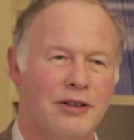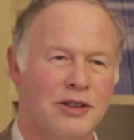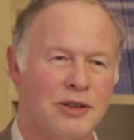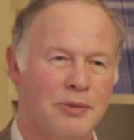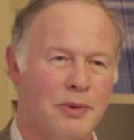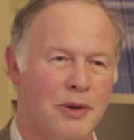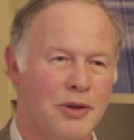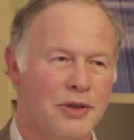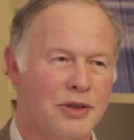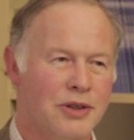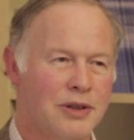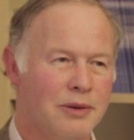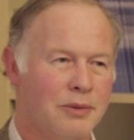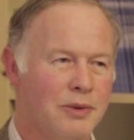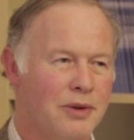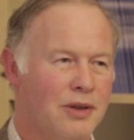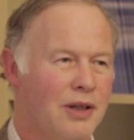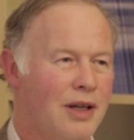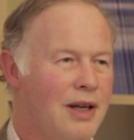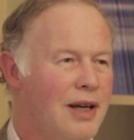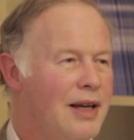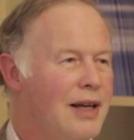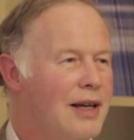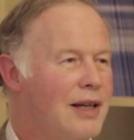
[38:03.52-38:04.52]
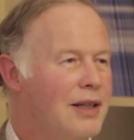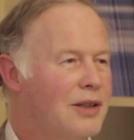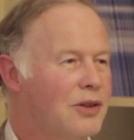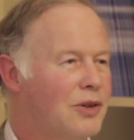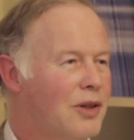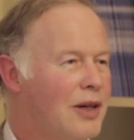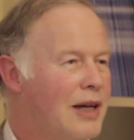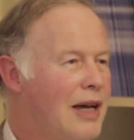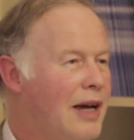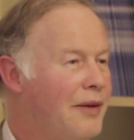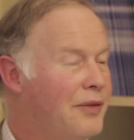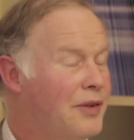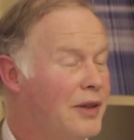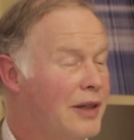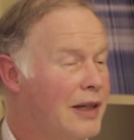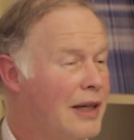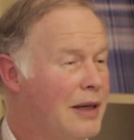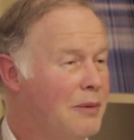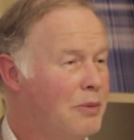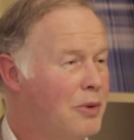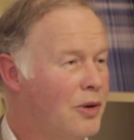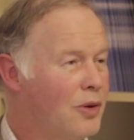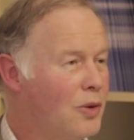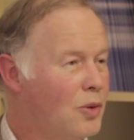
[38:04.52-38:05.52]
responsible. So I have to
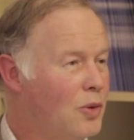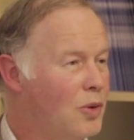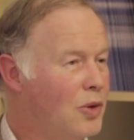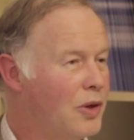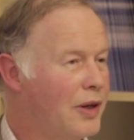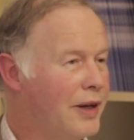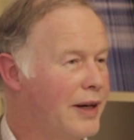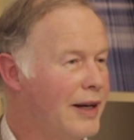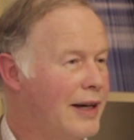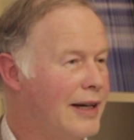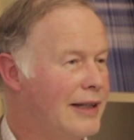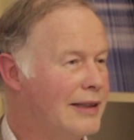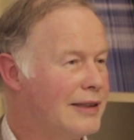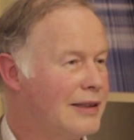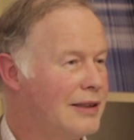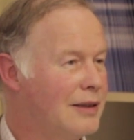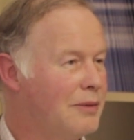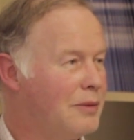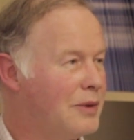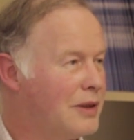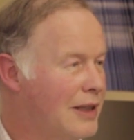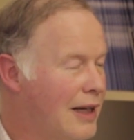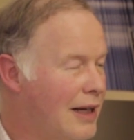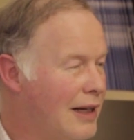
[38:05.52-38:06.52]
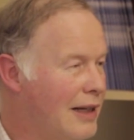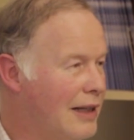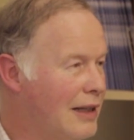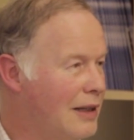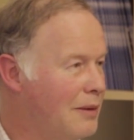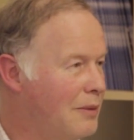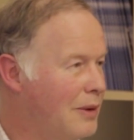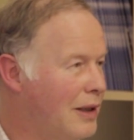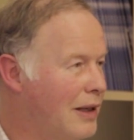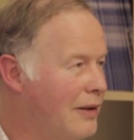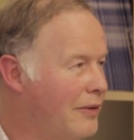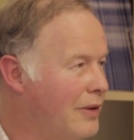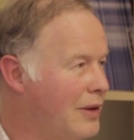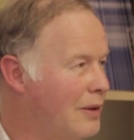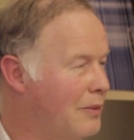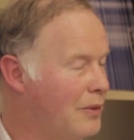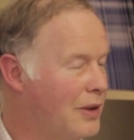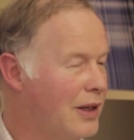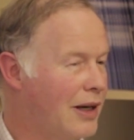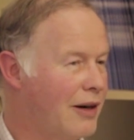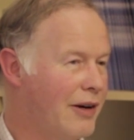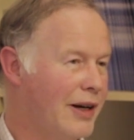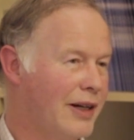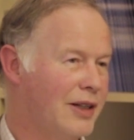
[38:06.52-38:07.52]
keep on organizing them and telling them and giving them
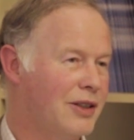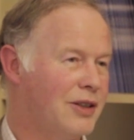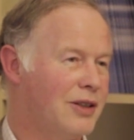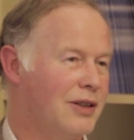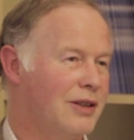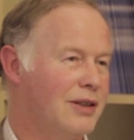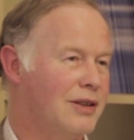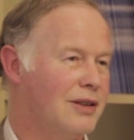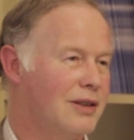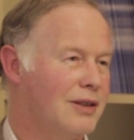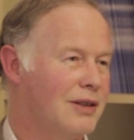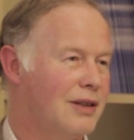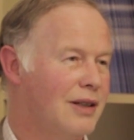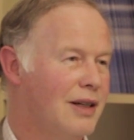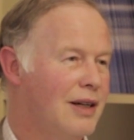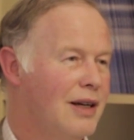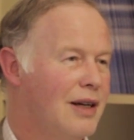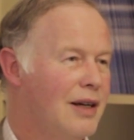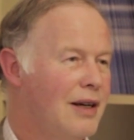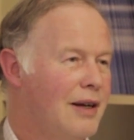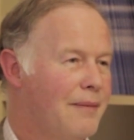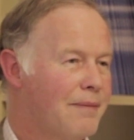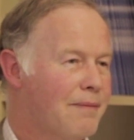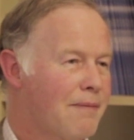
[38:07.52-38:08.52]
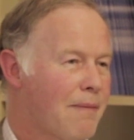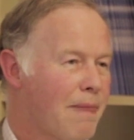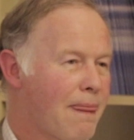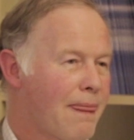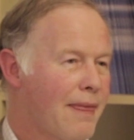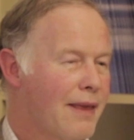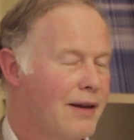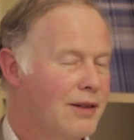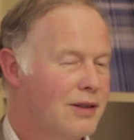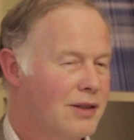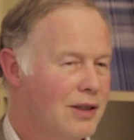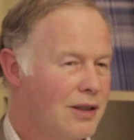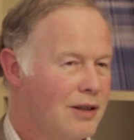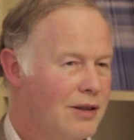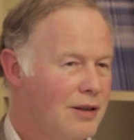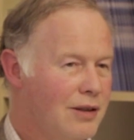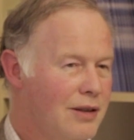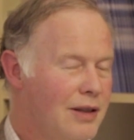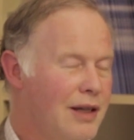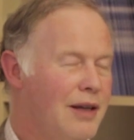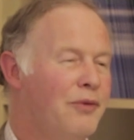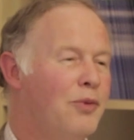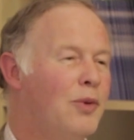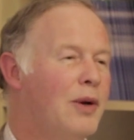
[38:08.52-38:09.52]
directions. So
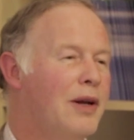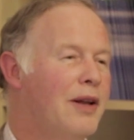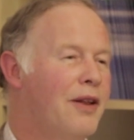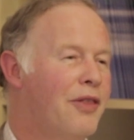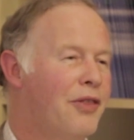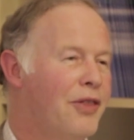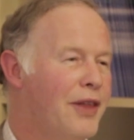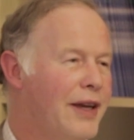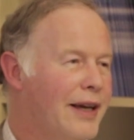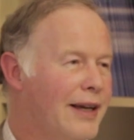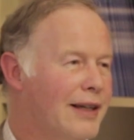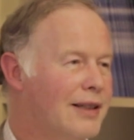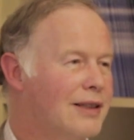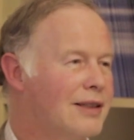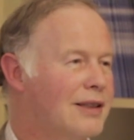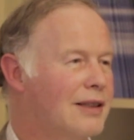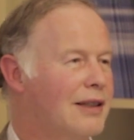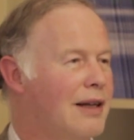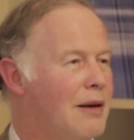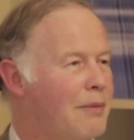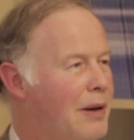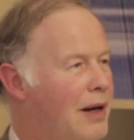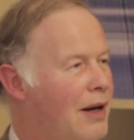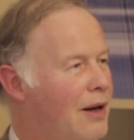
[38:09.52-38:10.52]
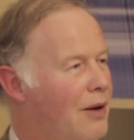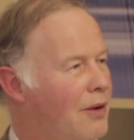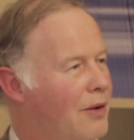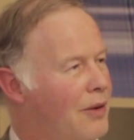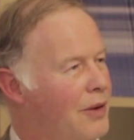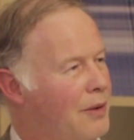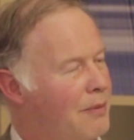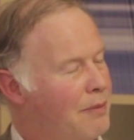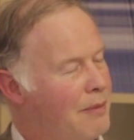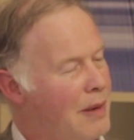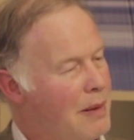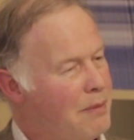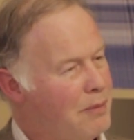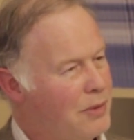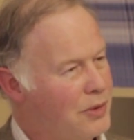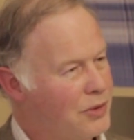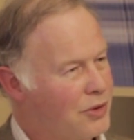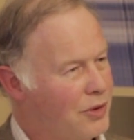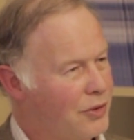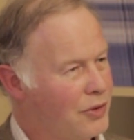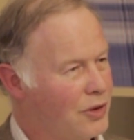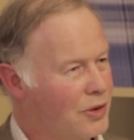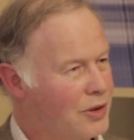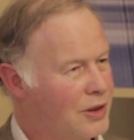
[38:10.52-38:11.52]
if one thinks about the members
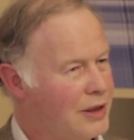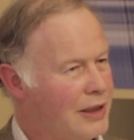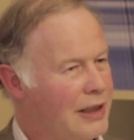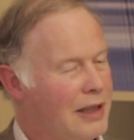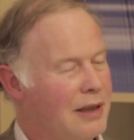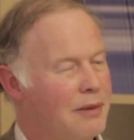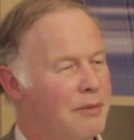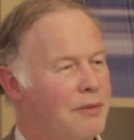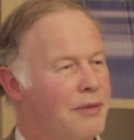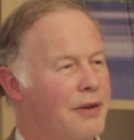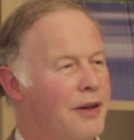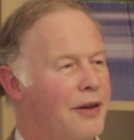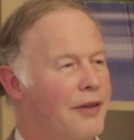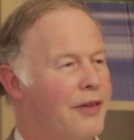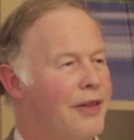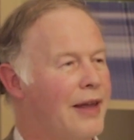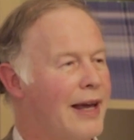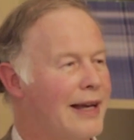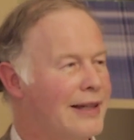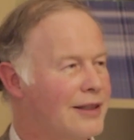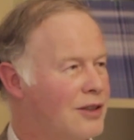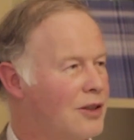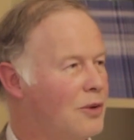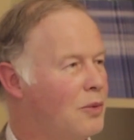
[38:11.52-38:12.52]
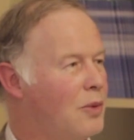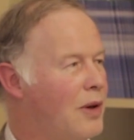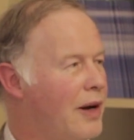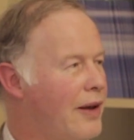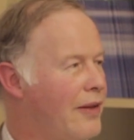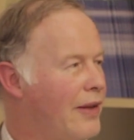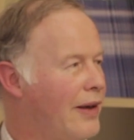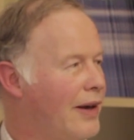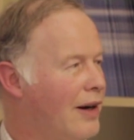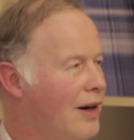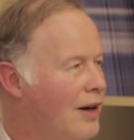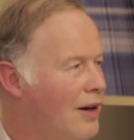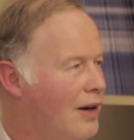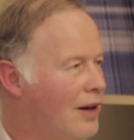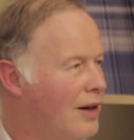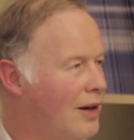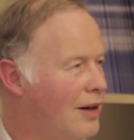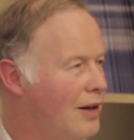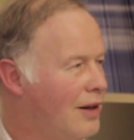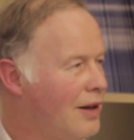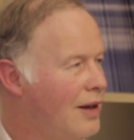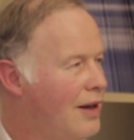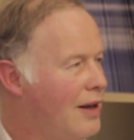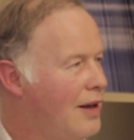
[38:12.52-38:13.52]
of your team that that's the way they
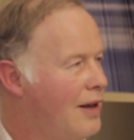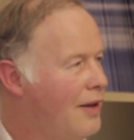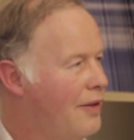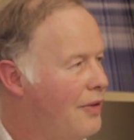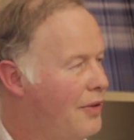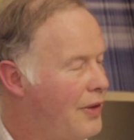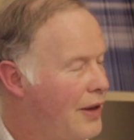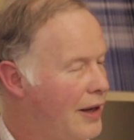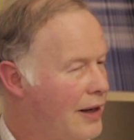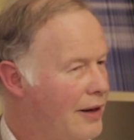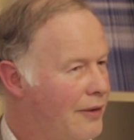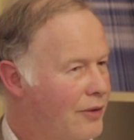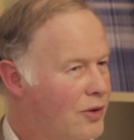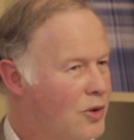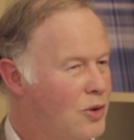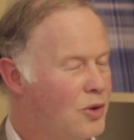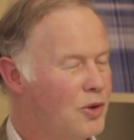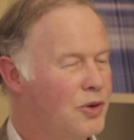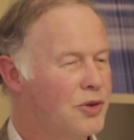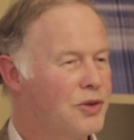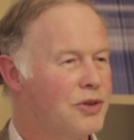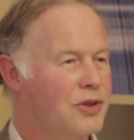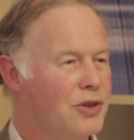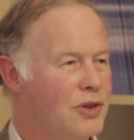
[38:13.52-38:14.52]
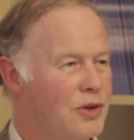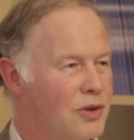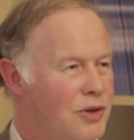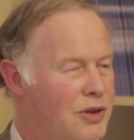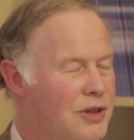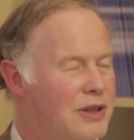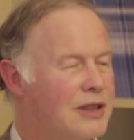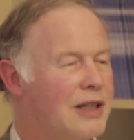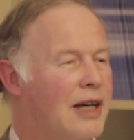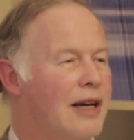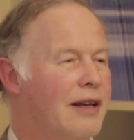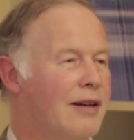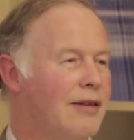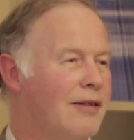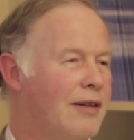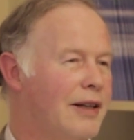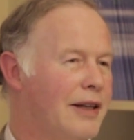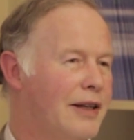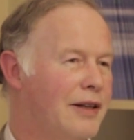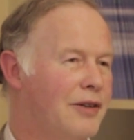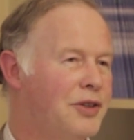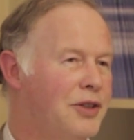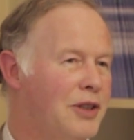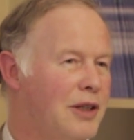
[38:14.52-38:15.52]
are, then of course your style of
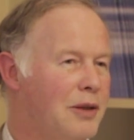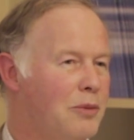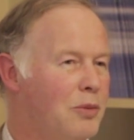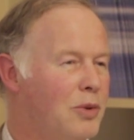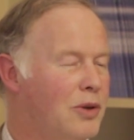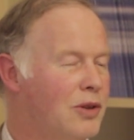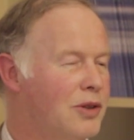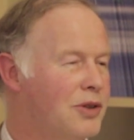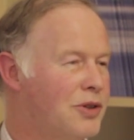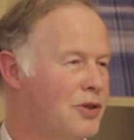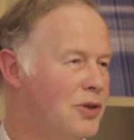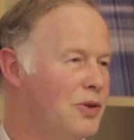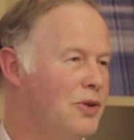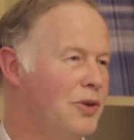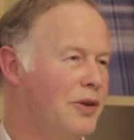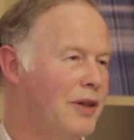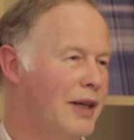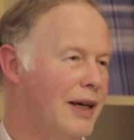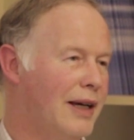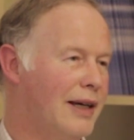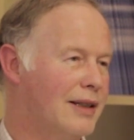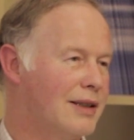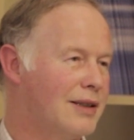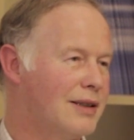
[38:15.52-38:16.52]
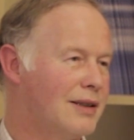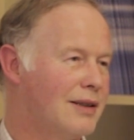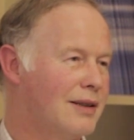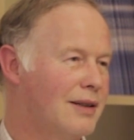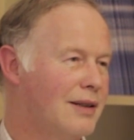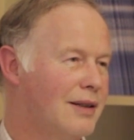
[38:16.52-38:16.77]
leadership will suit that.